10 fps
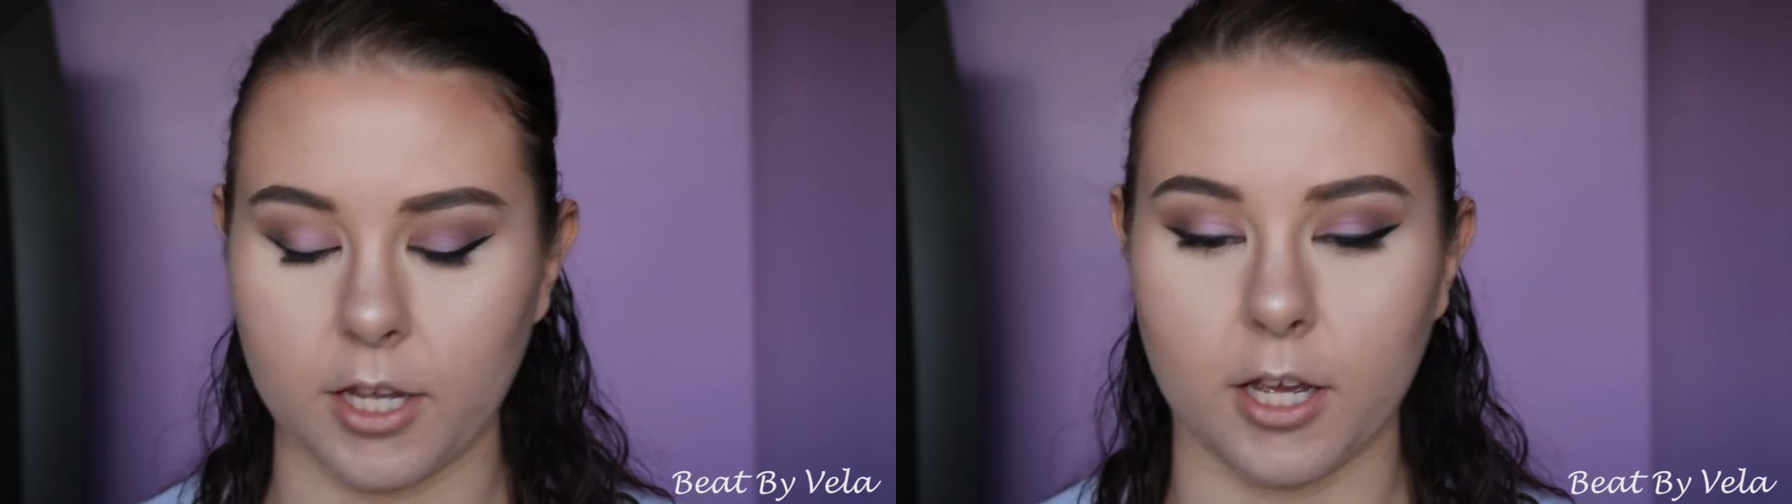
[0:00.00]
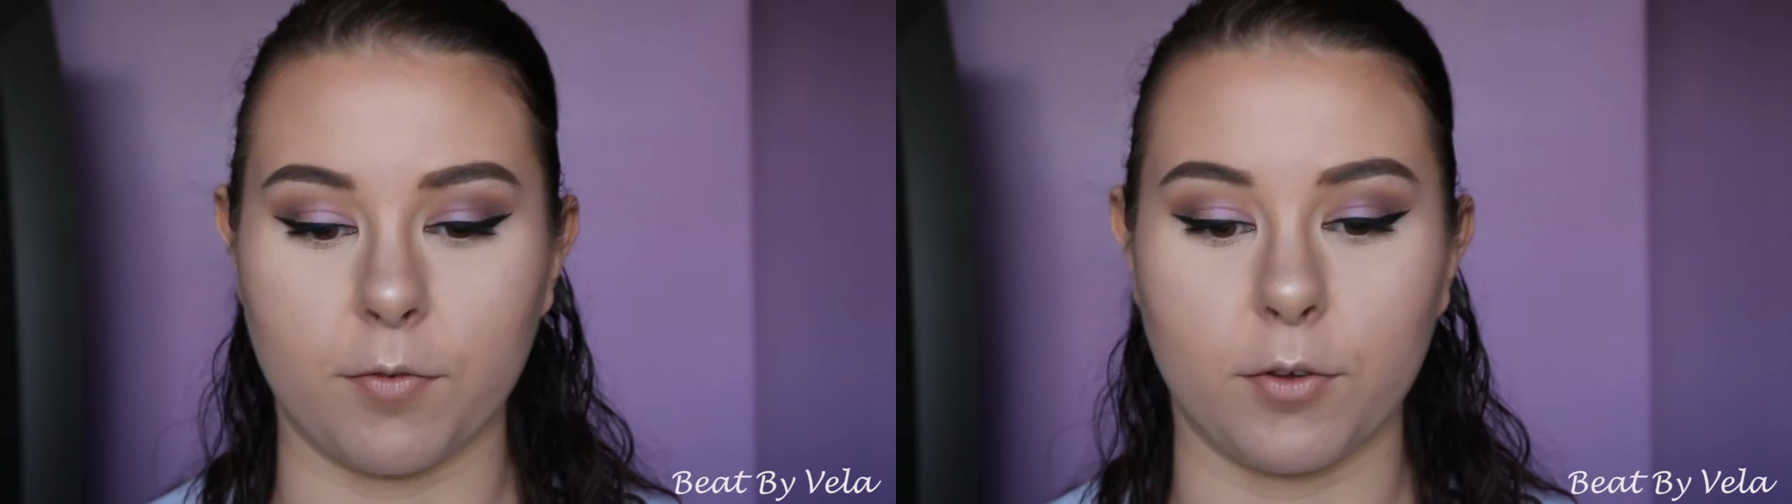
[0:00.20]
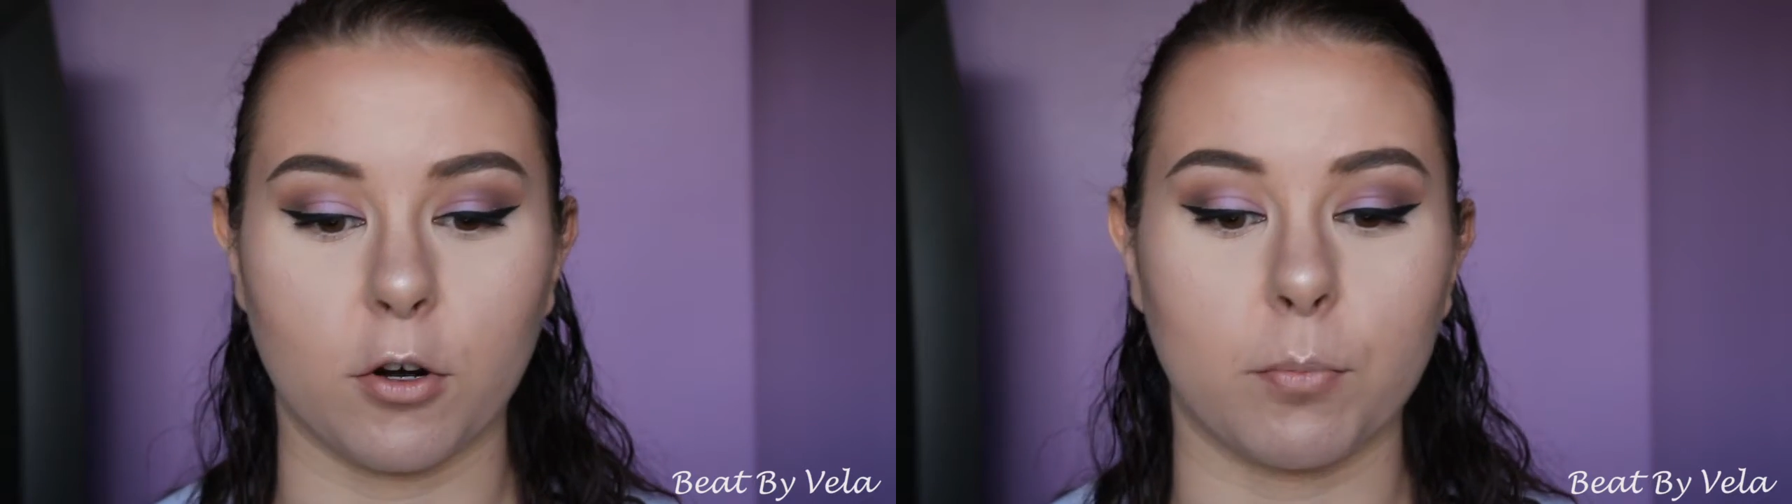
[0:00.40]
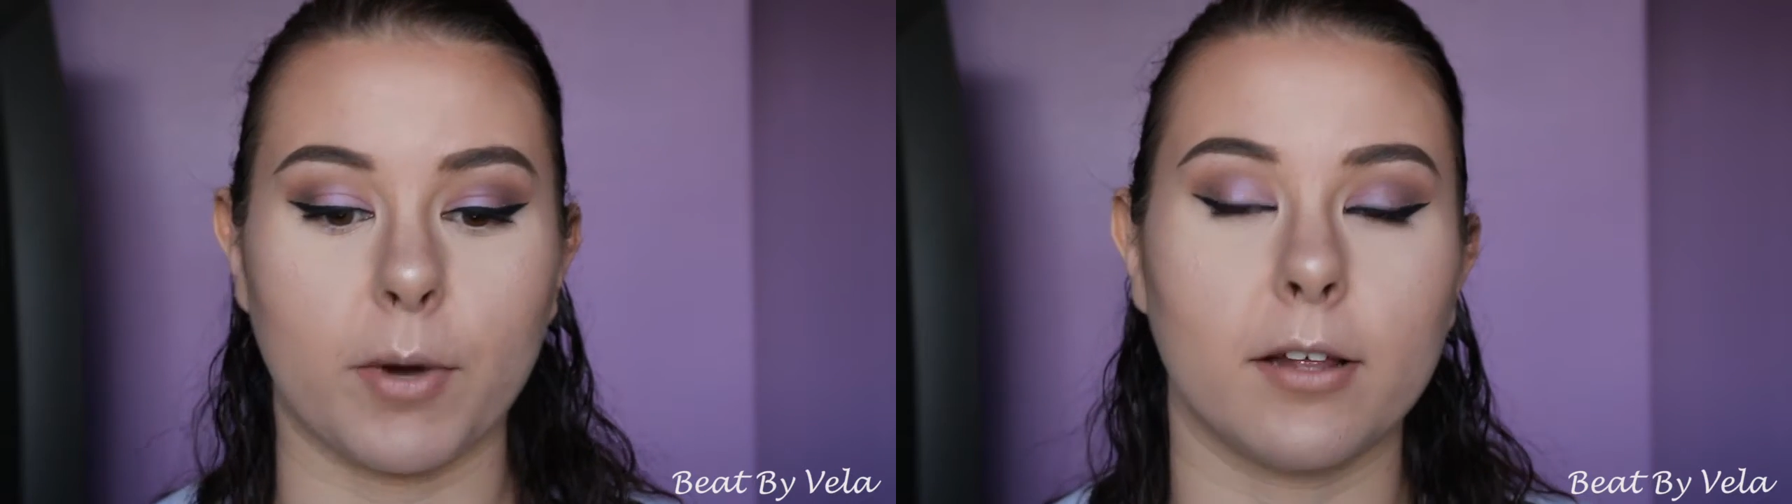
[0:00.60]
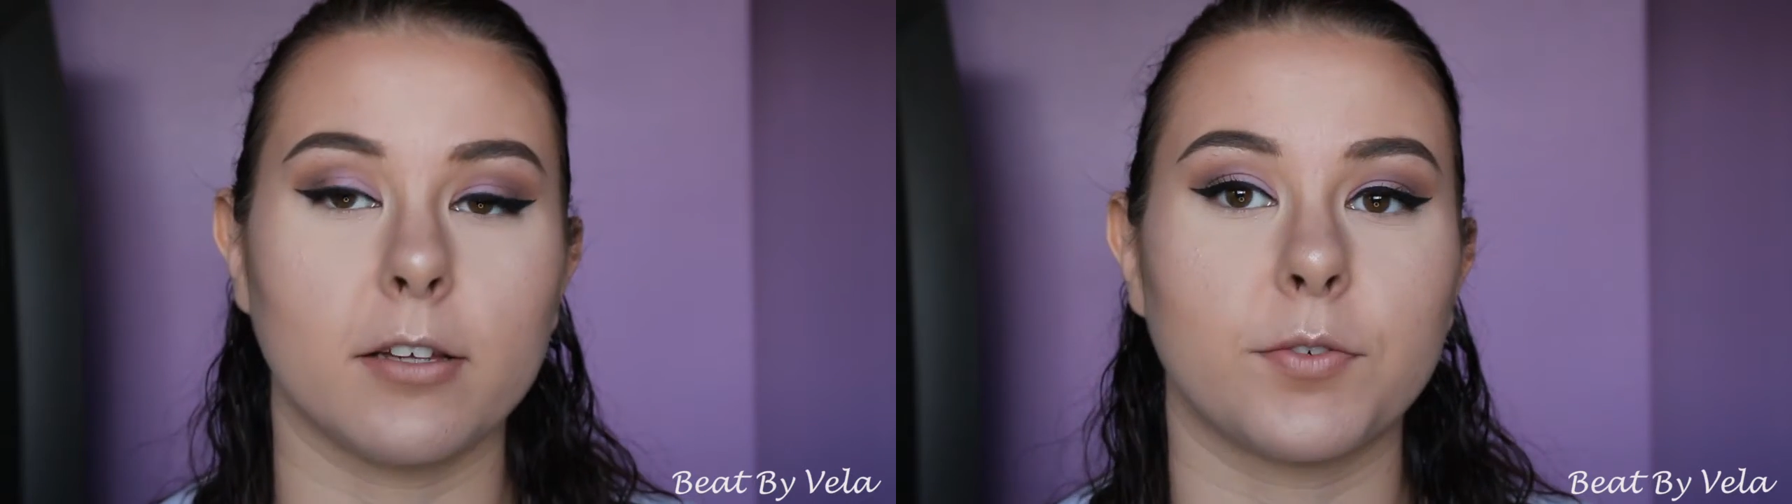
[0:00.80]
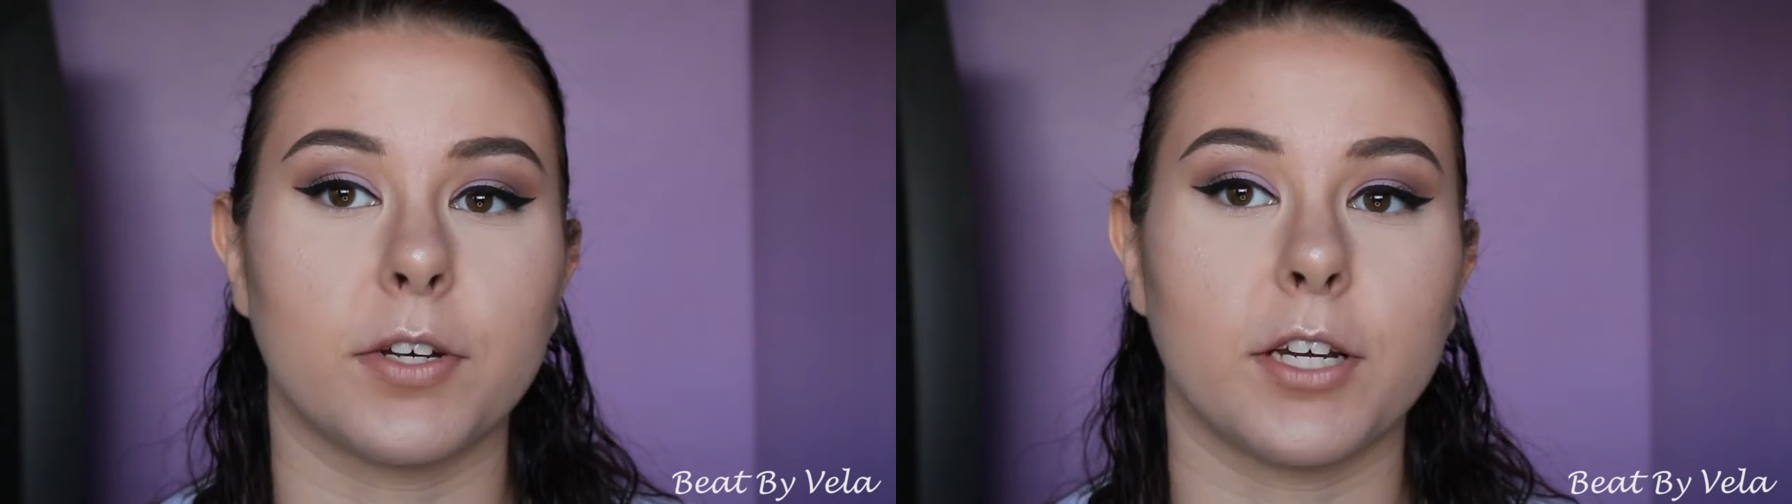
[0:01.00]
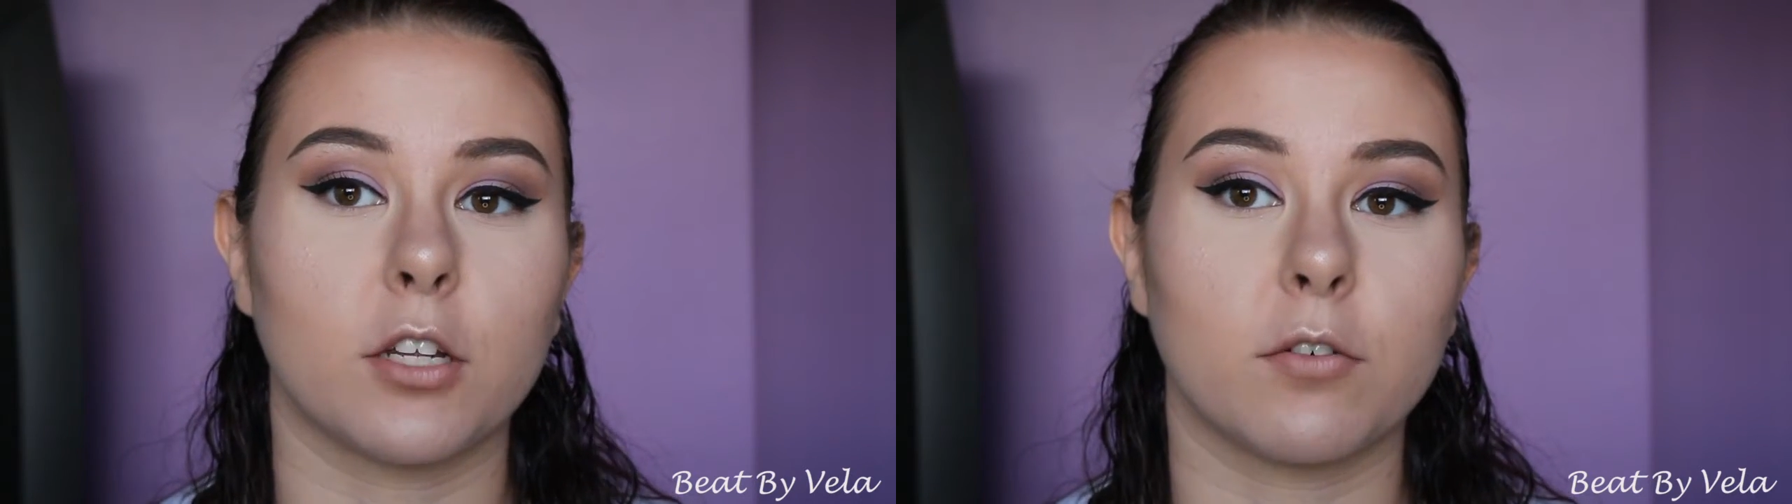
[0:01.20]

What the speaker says: If you don't buy this for any